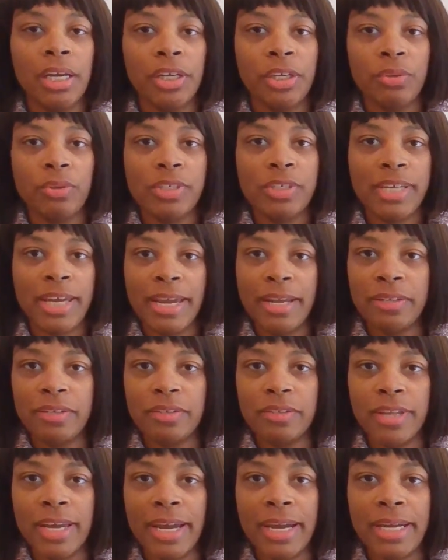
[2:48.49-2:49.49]
you tailor
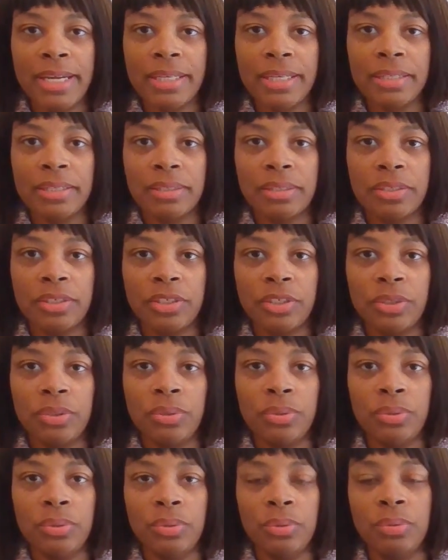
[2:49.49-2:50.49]
that
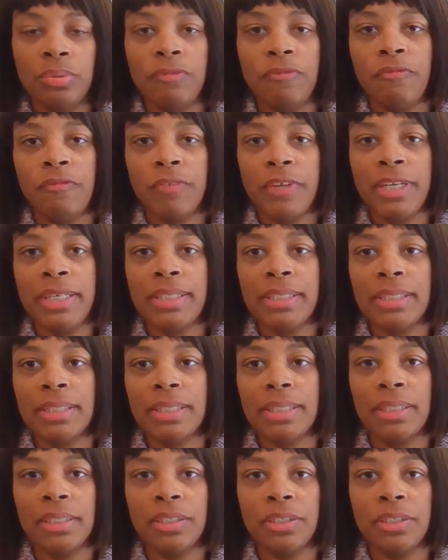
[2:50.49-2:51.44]
to fit.